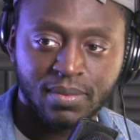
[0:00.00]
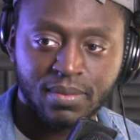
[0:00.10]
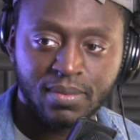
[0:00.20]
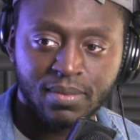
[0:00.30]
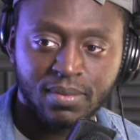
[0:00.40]

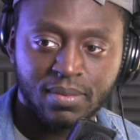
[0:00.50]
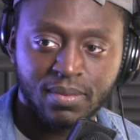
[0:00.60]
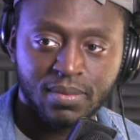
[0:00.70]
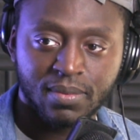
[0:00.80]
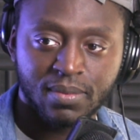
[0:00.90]

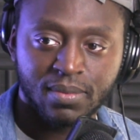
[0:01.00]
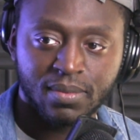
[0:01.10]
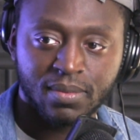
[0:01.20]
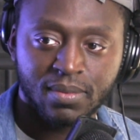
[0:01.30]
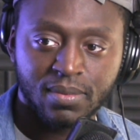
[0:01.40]

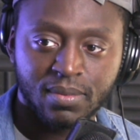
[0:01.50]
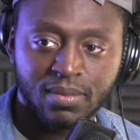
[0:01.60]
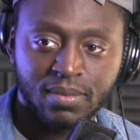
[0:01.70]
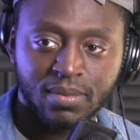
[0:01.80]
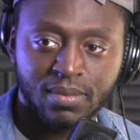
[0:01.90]

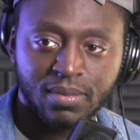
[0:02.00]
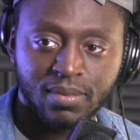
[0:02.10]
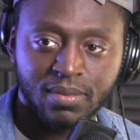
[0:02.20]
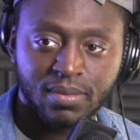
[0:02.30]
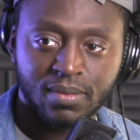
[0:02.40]

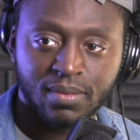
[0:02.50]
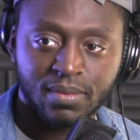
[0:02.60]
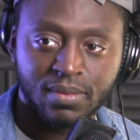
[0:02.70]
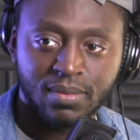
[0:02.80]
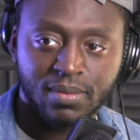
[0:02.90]

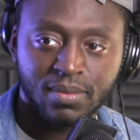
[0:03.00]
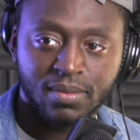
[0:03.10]
(not speaking)